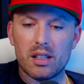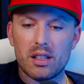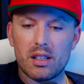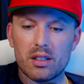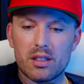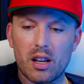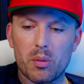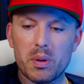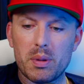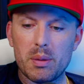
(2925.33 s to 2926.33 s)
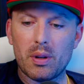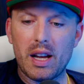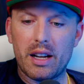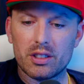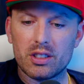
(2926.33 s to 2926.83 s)
just helping people
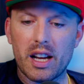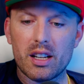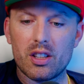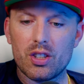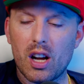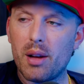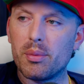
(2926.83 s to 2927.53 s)
outside of the job,